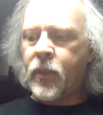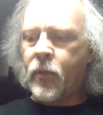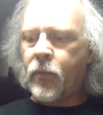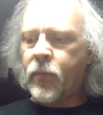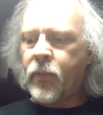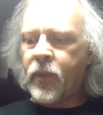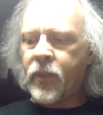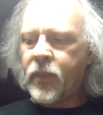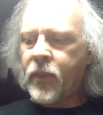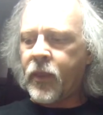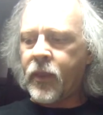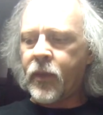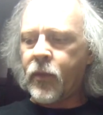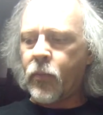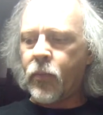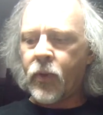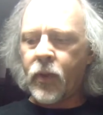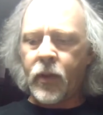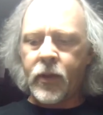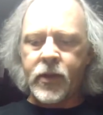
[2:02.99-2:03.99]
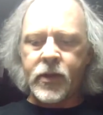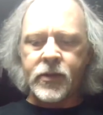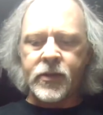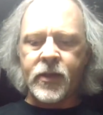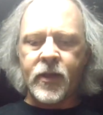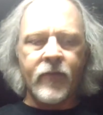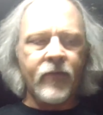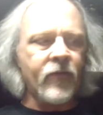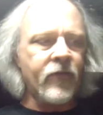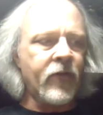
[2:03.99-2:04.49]
only thing that really is
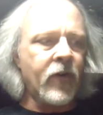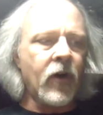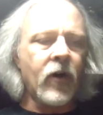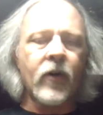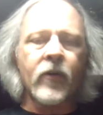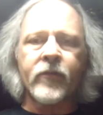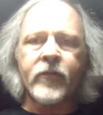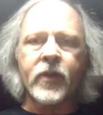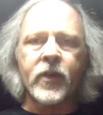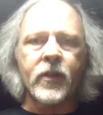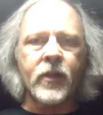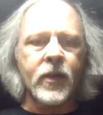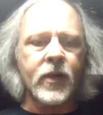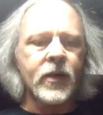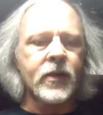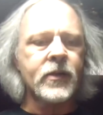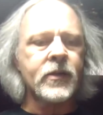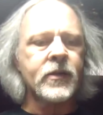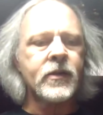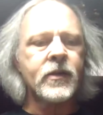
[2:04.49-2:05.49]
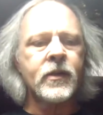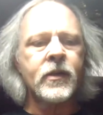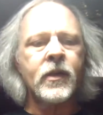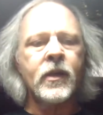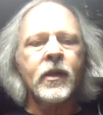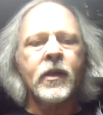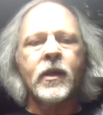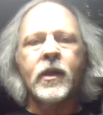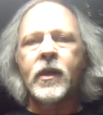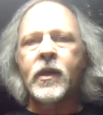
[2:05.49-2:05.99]
involved in this
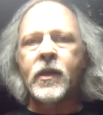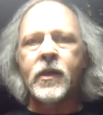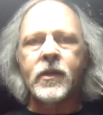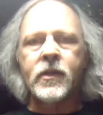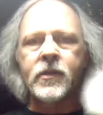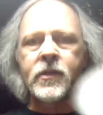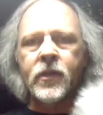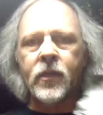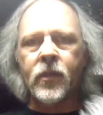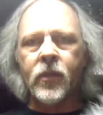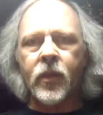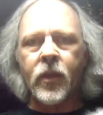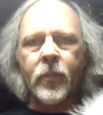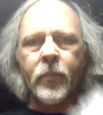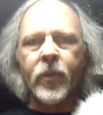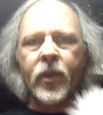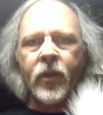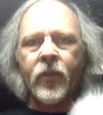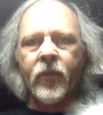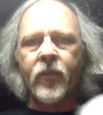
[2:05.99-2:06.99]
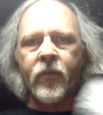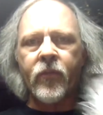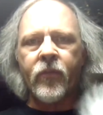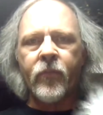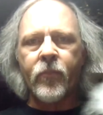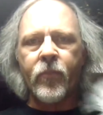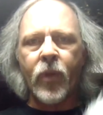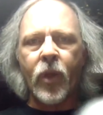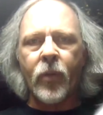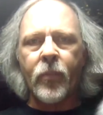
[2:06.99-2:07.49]
is a little bit of
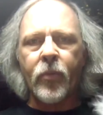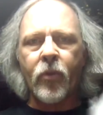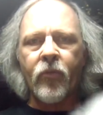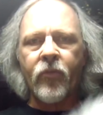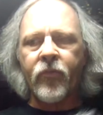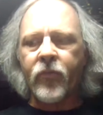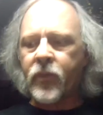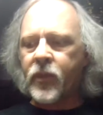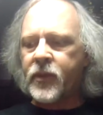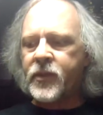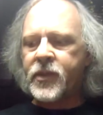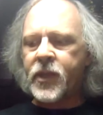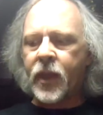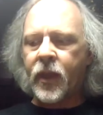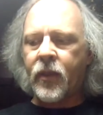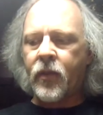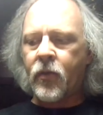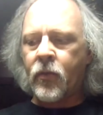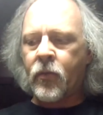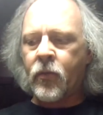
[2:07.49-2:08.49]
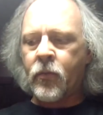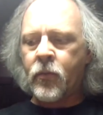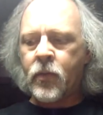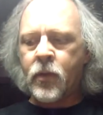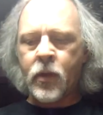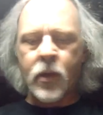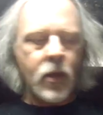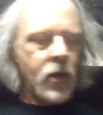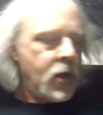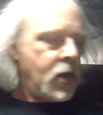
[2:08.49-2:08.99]
marabou for the tail,
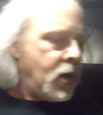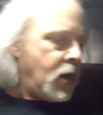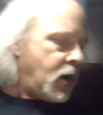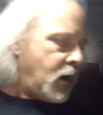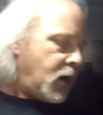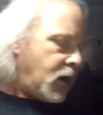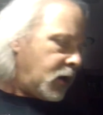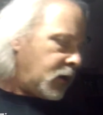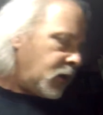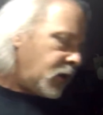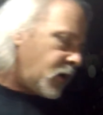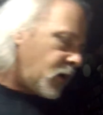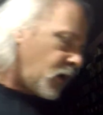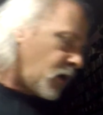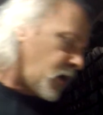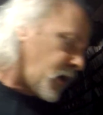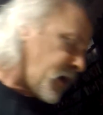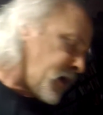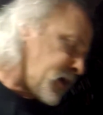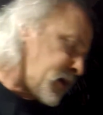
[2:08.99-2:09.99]
a little